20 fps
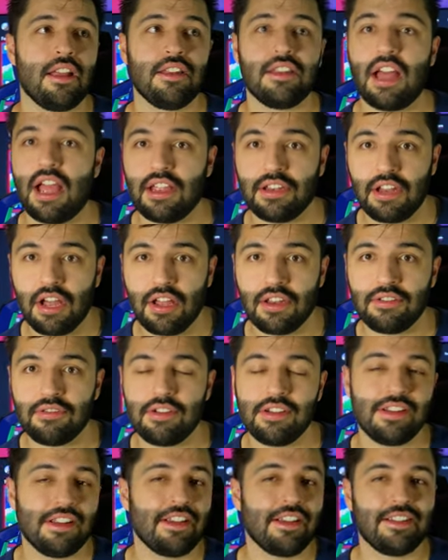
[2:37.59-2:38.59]
nine
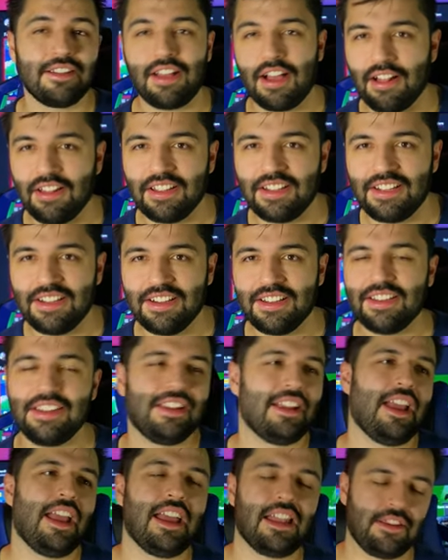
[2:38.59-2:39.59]
hundred. Call it good.
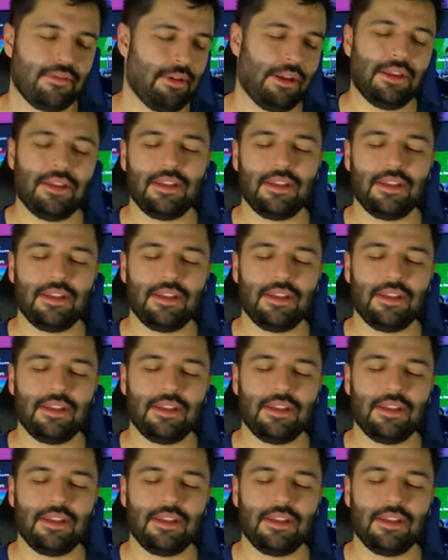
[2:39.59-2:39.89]
Anyway.